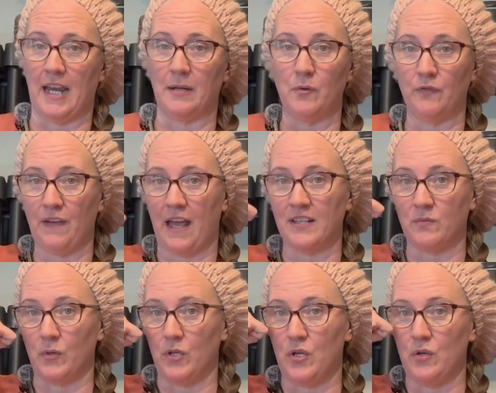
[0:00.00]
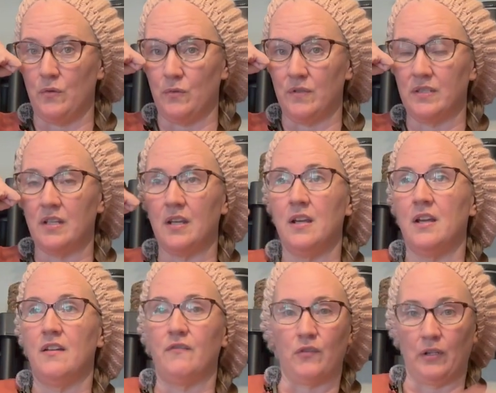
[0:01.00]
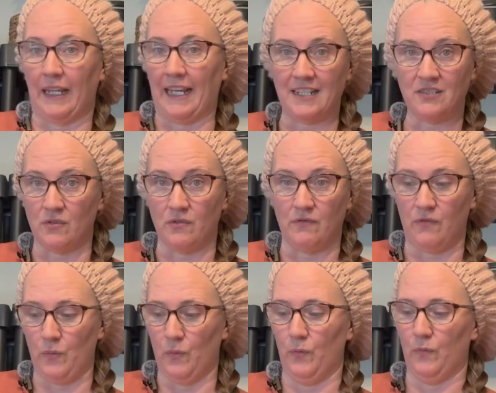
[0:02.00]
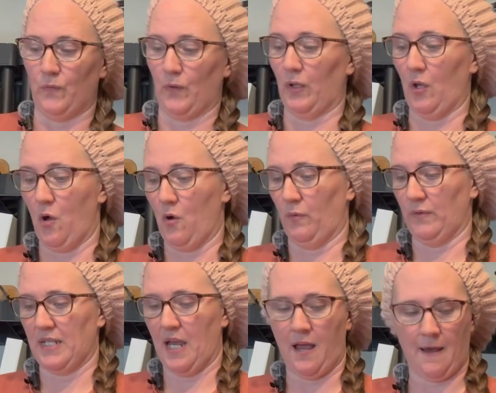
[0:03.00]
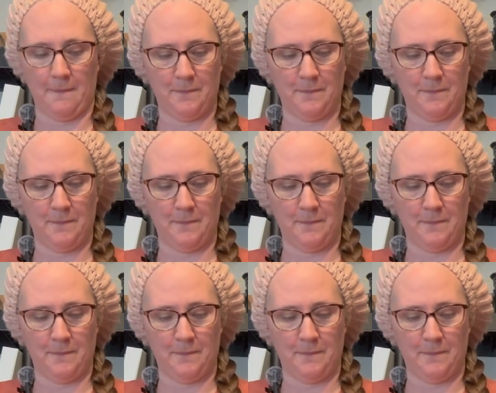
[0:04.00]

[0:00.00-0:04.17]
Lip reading: Animal fats were used for lantern fuel for a long time.